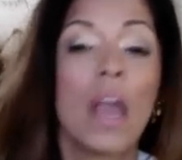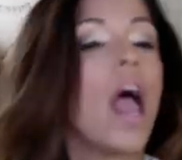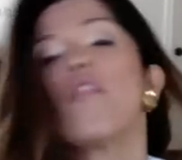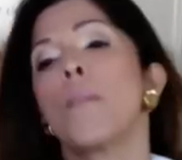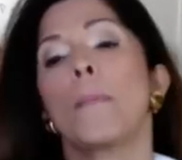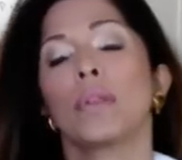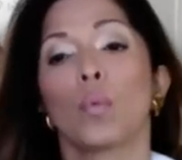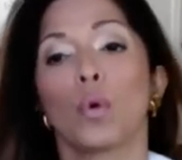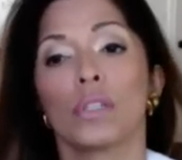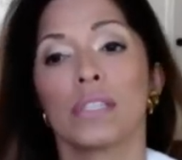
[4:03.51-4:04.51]
And remember that the
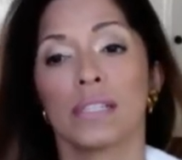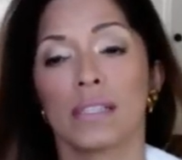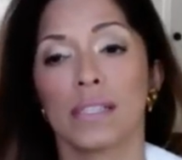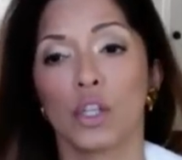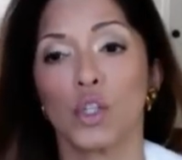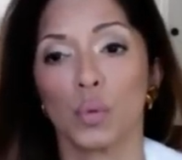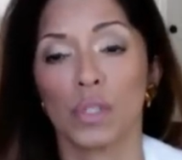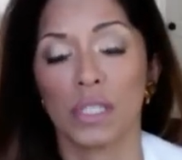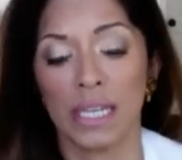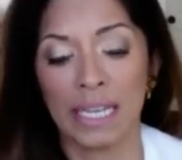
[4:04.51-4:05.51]
word says that sexual
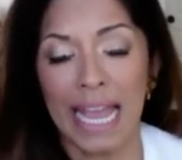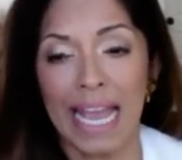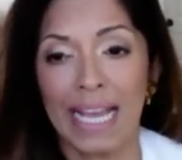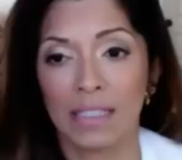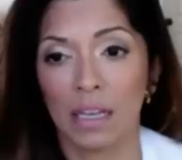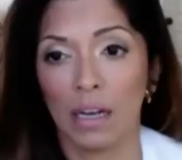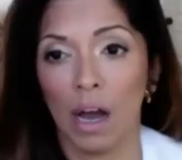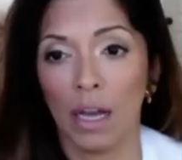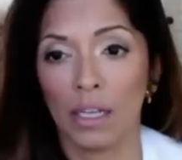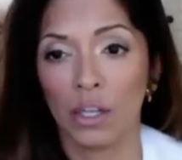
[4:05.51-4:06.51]
sin is,
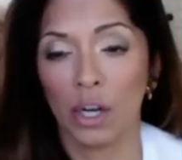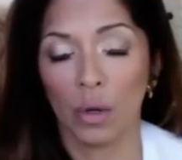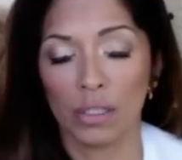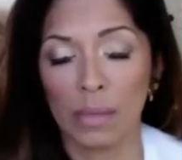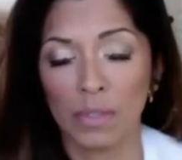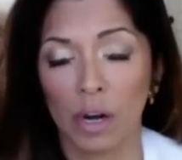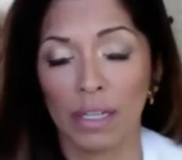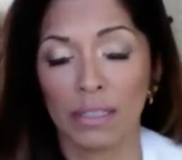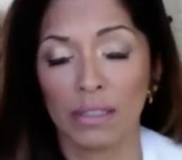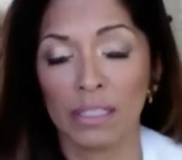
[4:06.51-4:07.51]

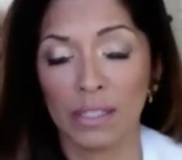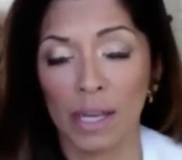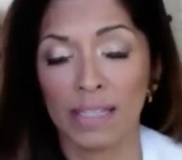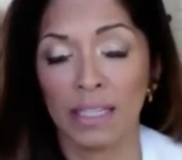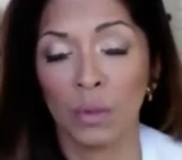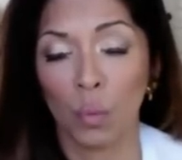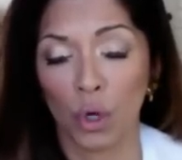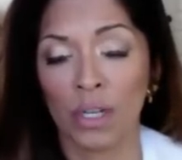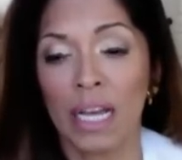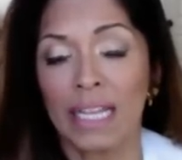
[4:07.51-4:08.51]
it says in the
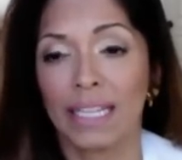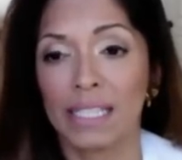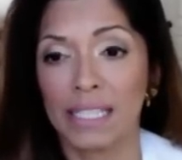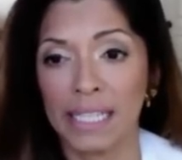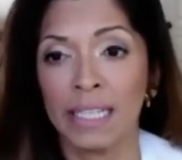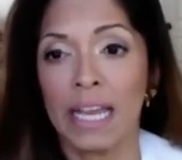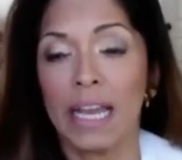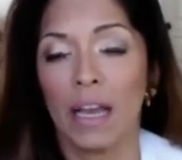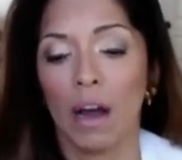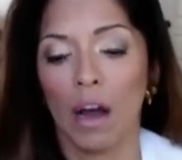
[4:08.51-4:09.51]
word that sin,
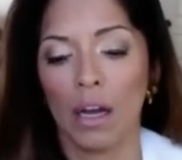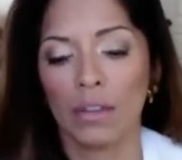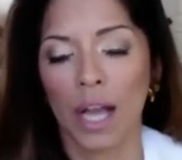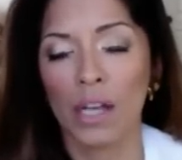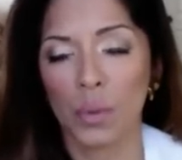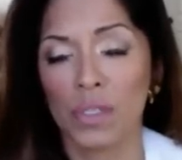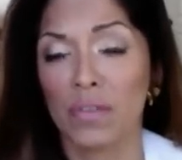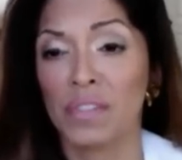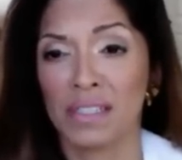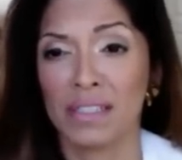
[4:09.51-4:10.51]
the consequences
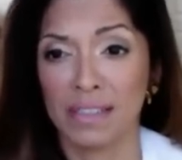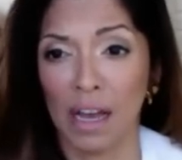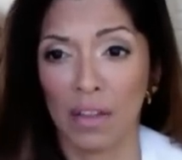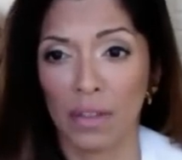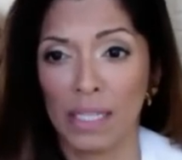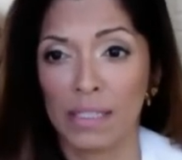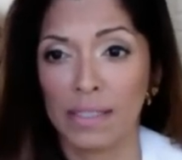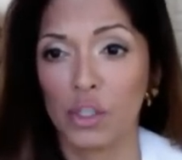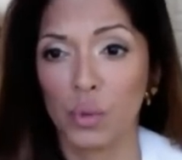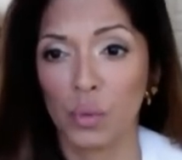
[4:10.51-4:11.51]
of sin is death. And
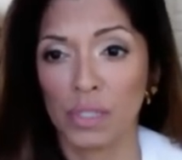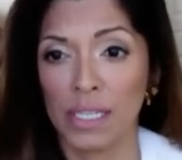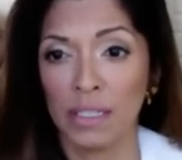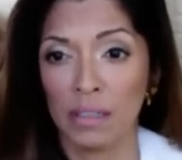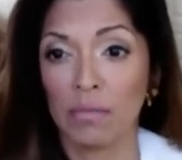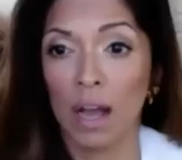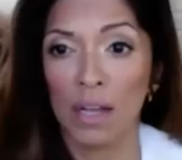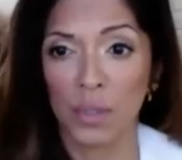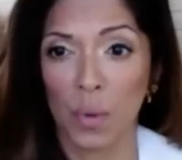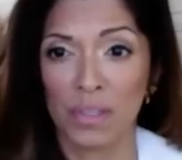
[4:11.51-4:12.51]
sexual sin, the
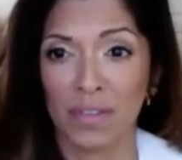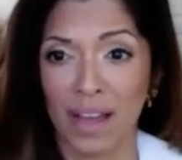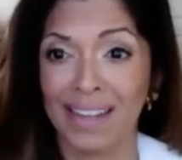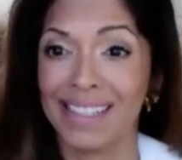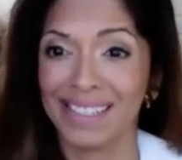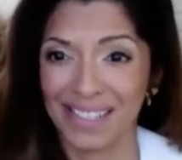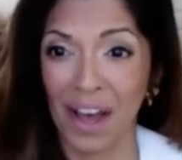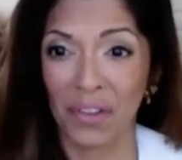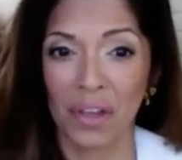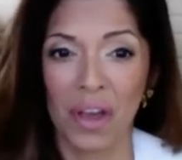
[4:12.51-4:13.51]
consequences of that is
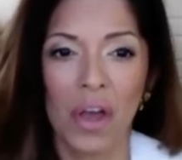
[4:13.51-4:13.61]
death.